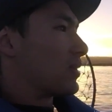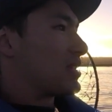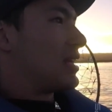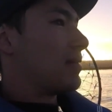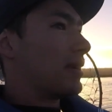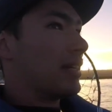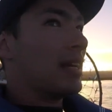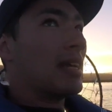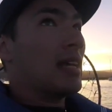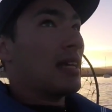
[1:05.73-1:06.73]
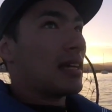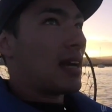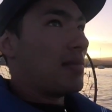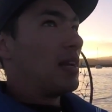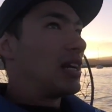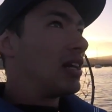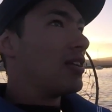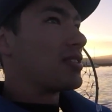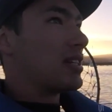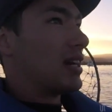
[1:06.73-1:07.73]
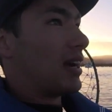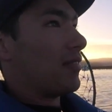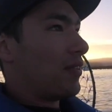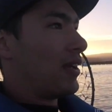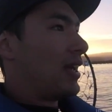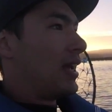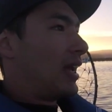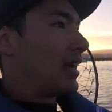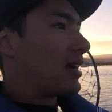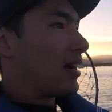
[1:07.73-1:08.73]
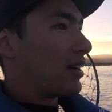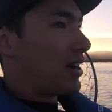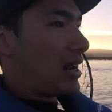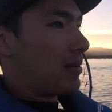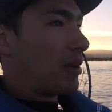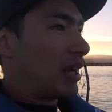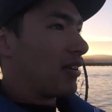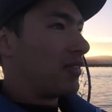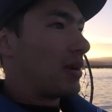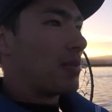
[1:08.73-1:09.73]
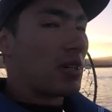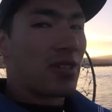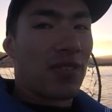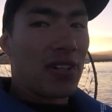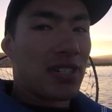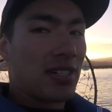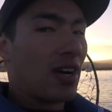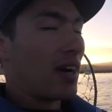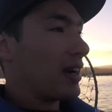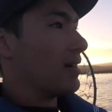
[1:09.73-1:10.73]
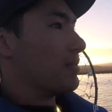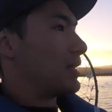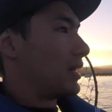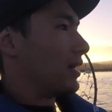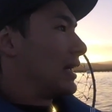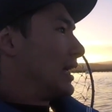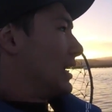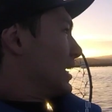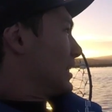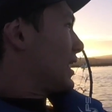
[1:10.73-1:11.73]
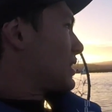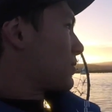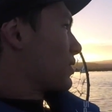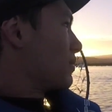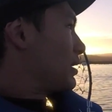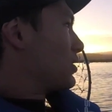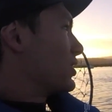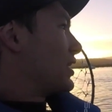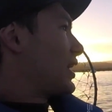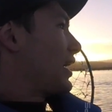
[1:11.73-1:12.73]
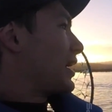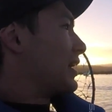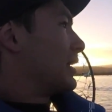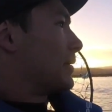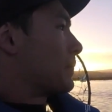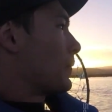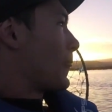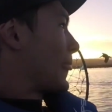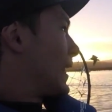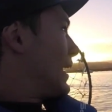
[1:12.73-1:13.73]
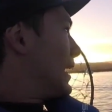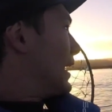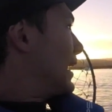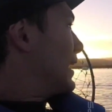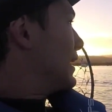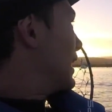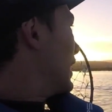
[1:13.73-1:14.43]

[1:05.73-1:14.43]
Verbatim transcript: where salmon come in close enough and congregate in big enough numbers for us to target them. So that's what we're gonna be doing today. And uh,